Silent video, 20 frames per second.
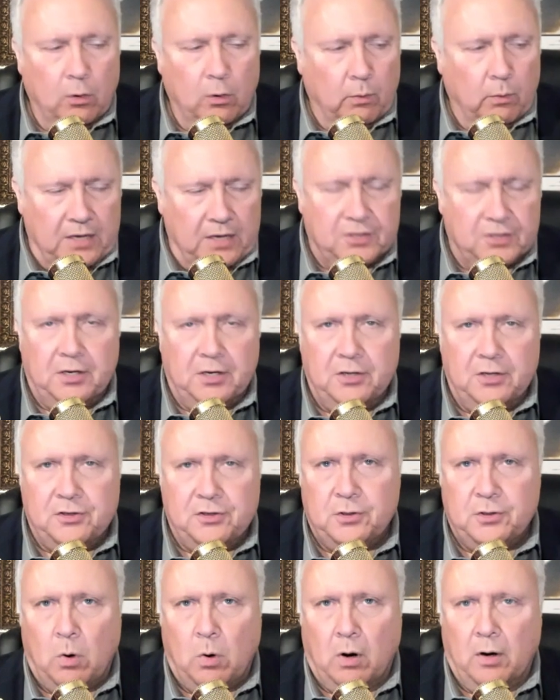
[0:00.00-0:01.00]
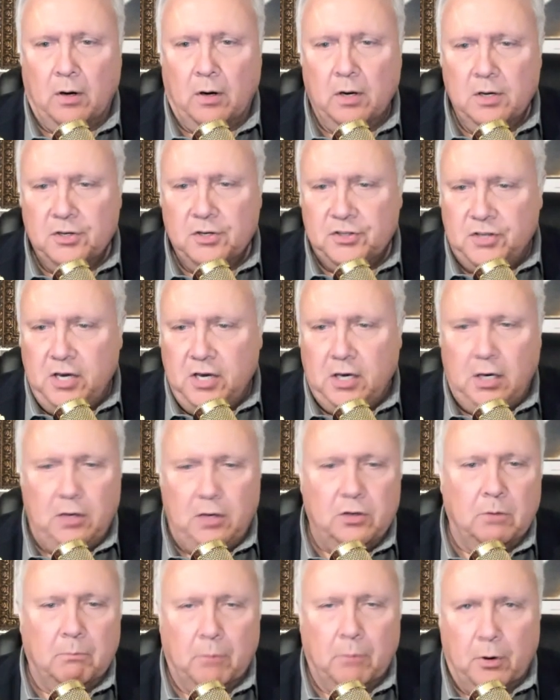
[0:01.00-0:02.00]
residents who are seeking
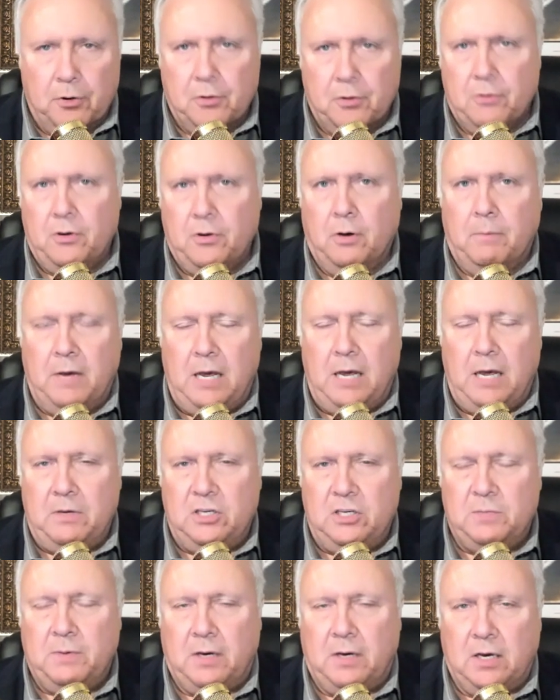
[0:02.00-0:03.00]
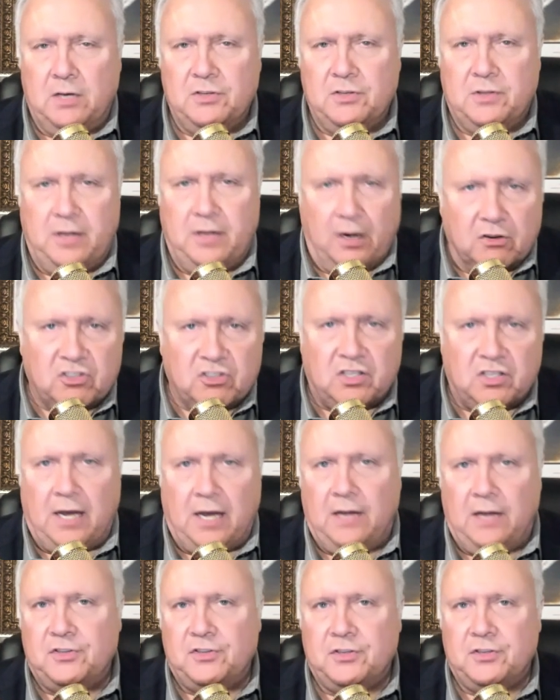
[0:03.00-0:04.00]
to murder their babies because their
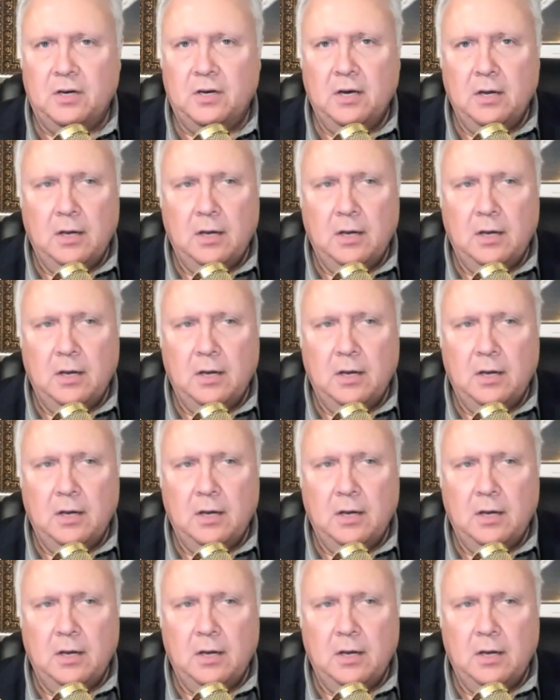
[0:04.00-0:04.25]
states,